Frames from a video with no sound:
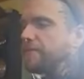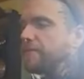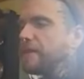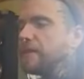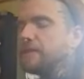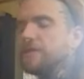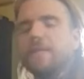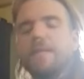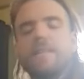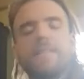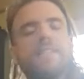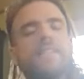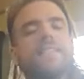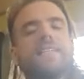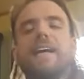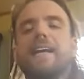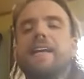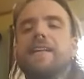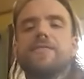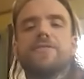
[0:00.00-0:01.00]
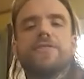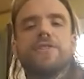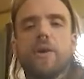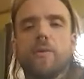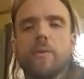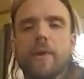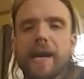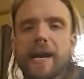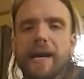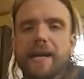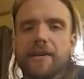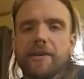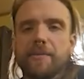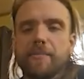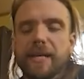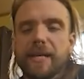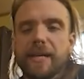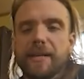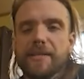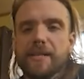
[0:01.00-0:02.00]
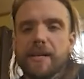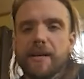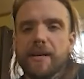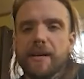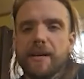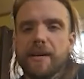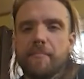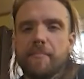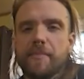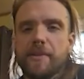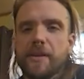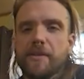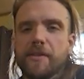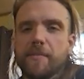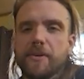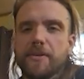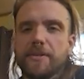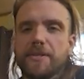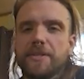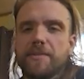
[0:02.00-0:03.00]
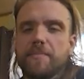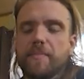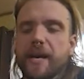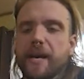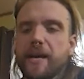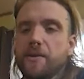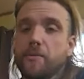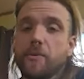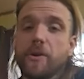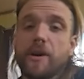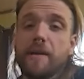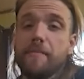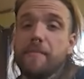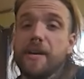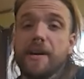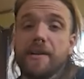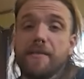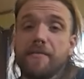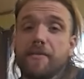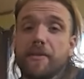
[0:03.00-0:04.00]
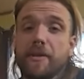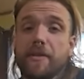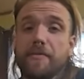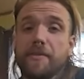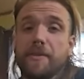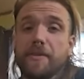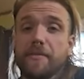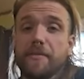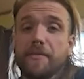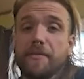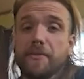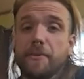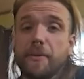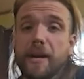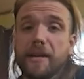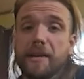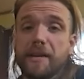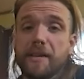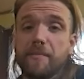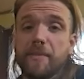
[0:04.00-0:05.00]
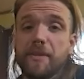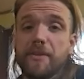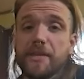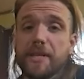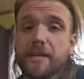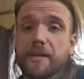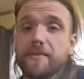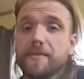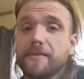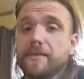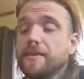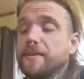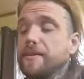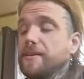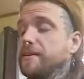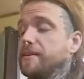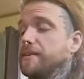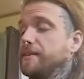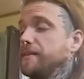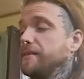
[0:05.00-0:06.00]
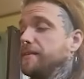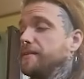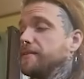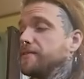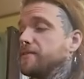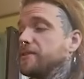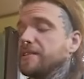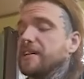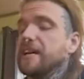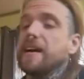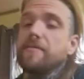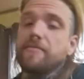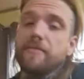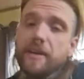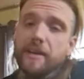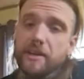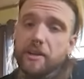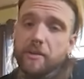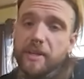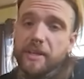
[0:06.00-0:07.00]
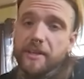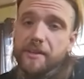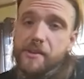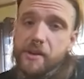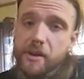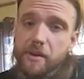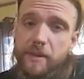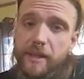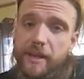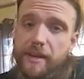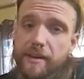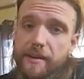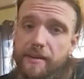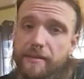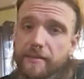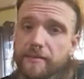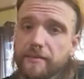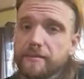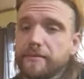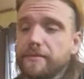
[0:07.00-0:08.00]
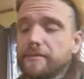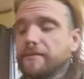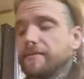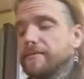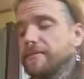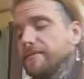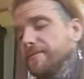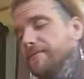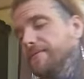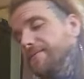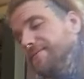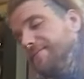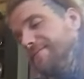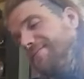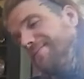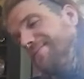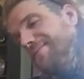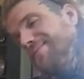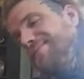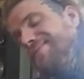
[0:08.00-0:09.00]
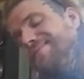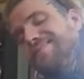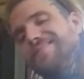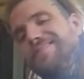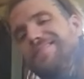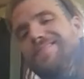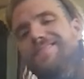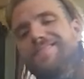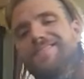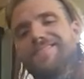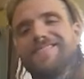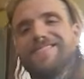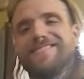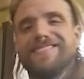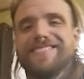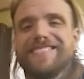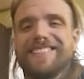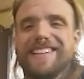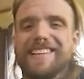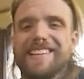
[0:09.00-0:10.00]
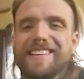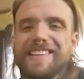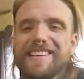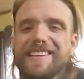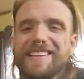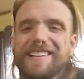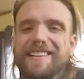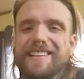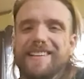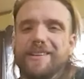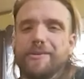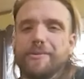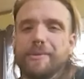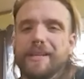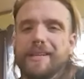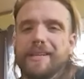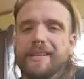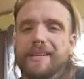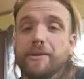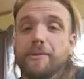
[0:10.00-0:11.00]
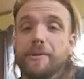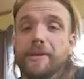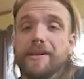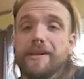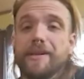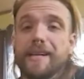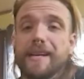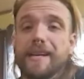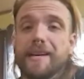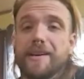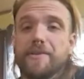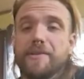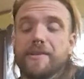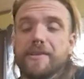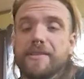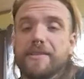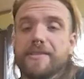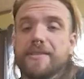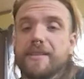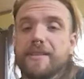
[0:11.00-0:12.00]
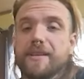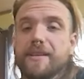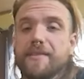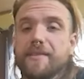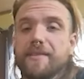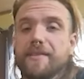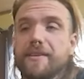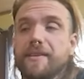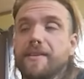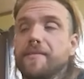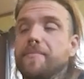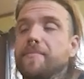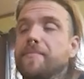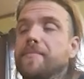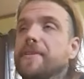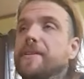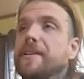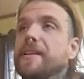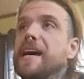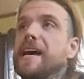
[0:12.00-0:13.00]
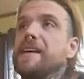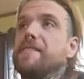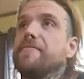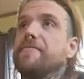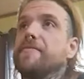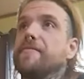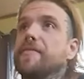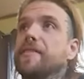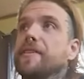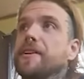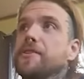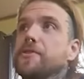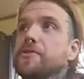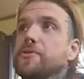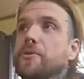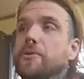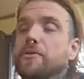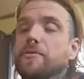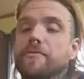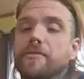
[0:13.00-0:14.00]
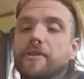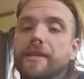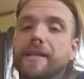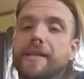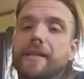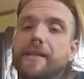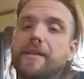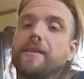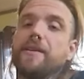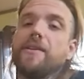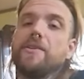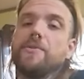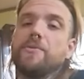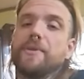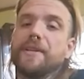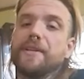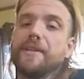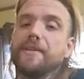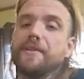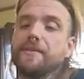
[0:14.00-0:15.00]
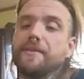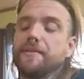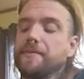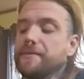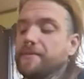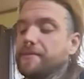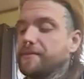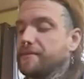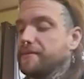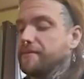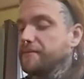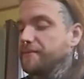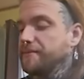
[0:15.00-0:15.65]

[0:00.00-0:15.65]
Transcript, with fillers: Decided there's no way I could be in another person's band where I'm not involved in the writing the music. So I was like, fuck it, I'll be a guitar player. I'll have to do it. And then here we are now. That's the life of a control freak. You know, what do